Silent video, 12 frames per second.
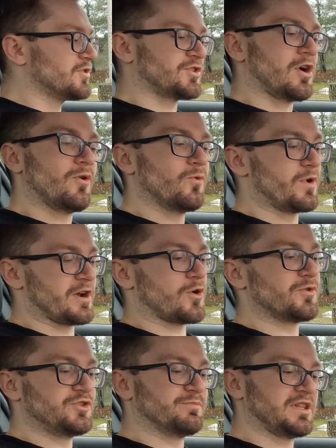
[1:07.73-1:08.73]
So we're
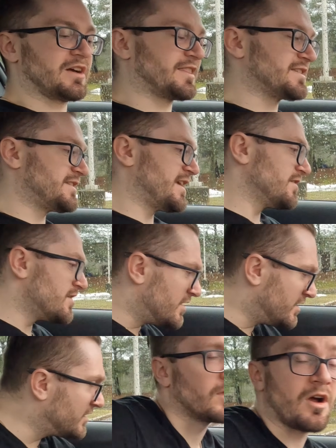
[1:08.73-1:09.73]
going to plug this in.
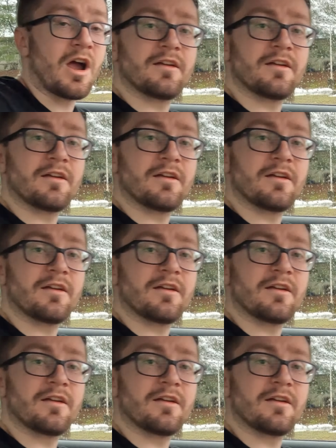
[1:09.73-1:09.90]
All